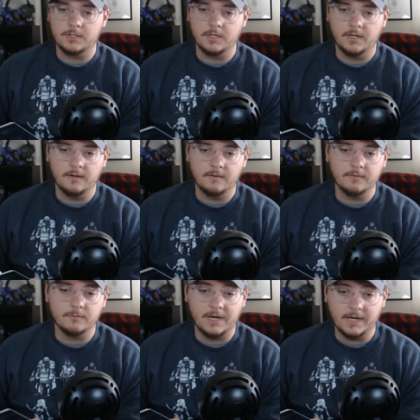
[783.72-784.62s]
of
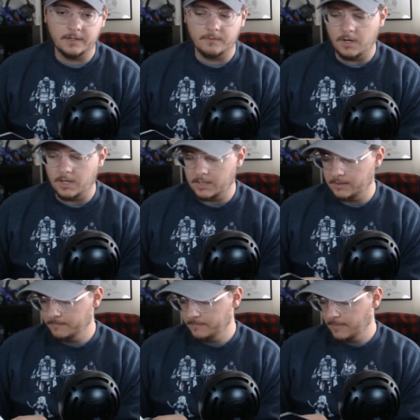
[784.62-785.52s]
Ragnarok.
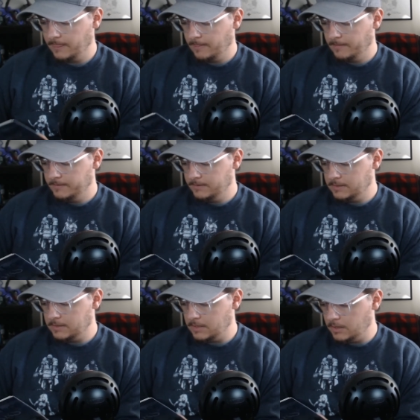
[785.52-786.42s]

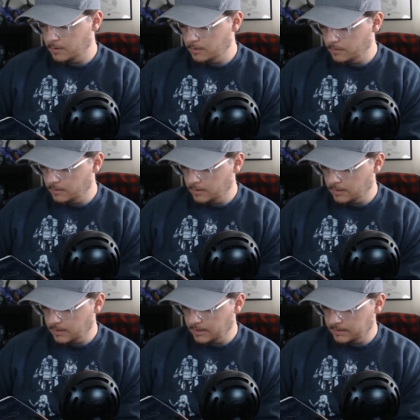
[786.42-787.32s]
So
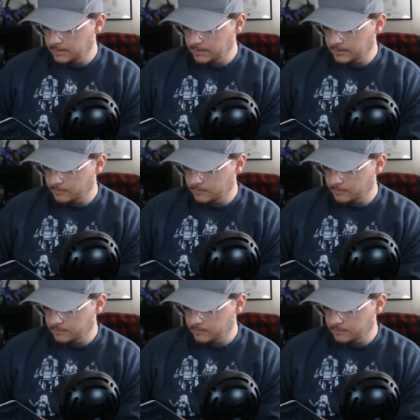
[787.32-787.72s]
I think the